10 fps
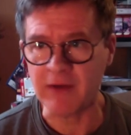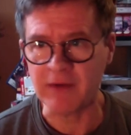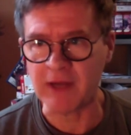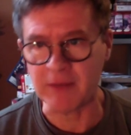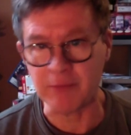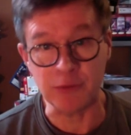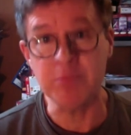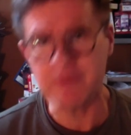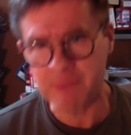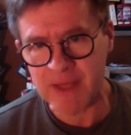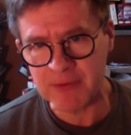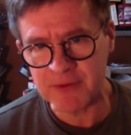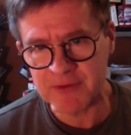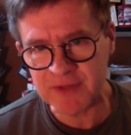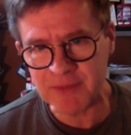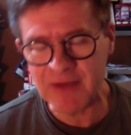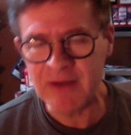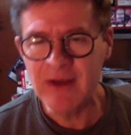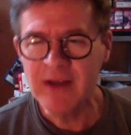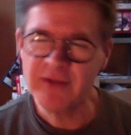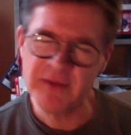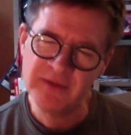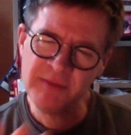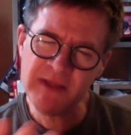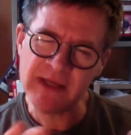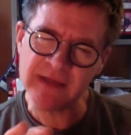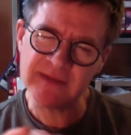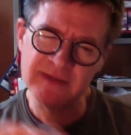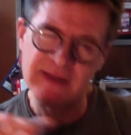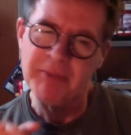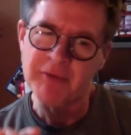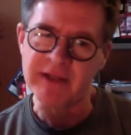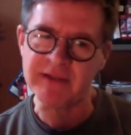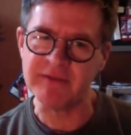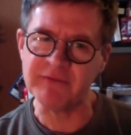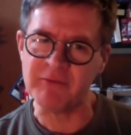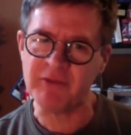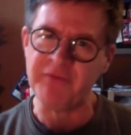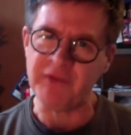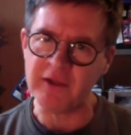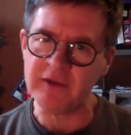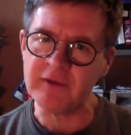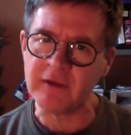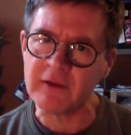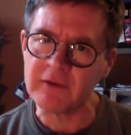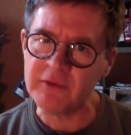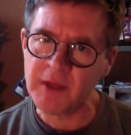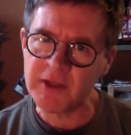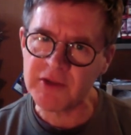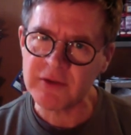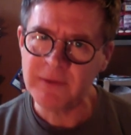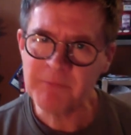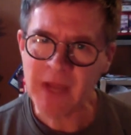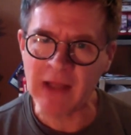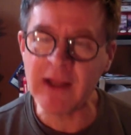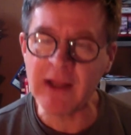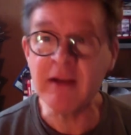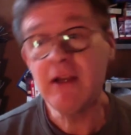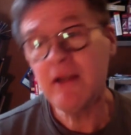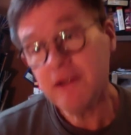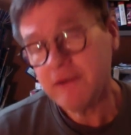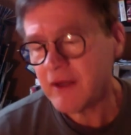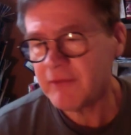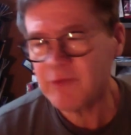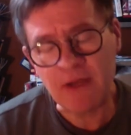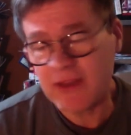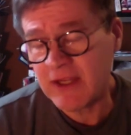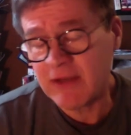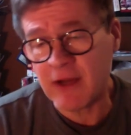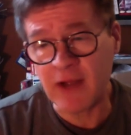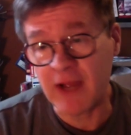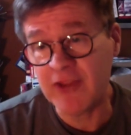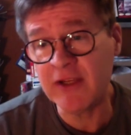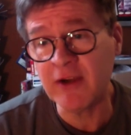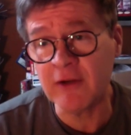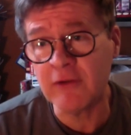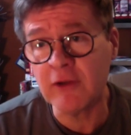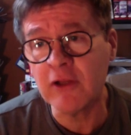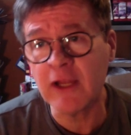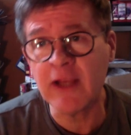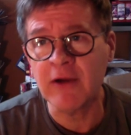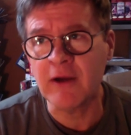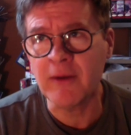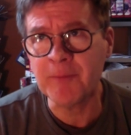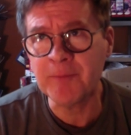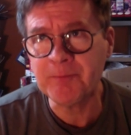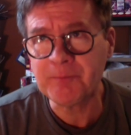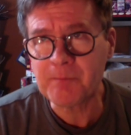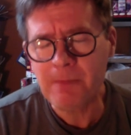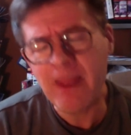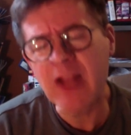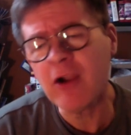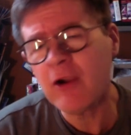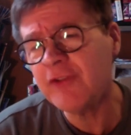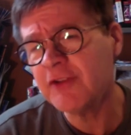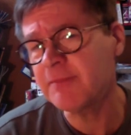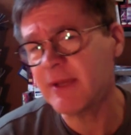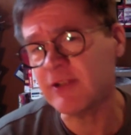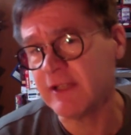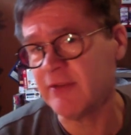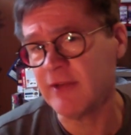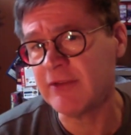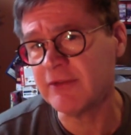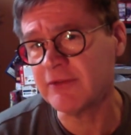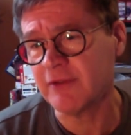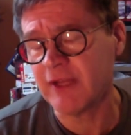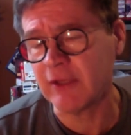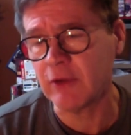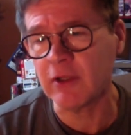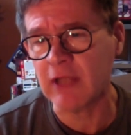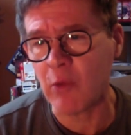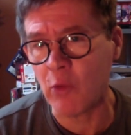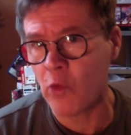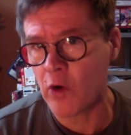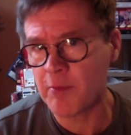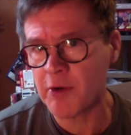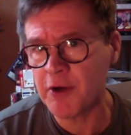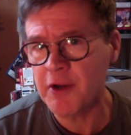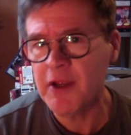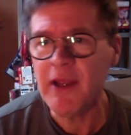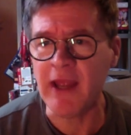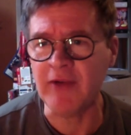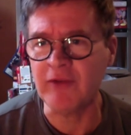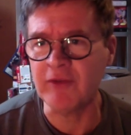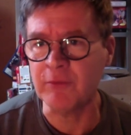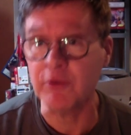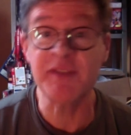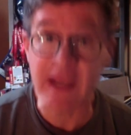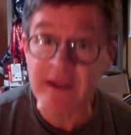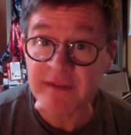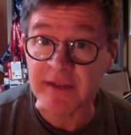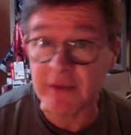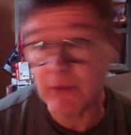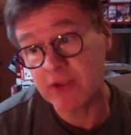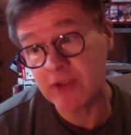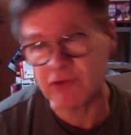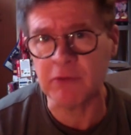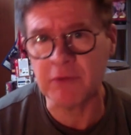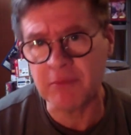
on a blueprint paper or something, to, to me that separates it from the figures a little too much. I like you know, I think uh, I think cars look like um, cars, especially and that sort of thing, look a lot warmer and more sexy when they're drawn with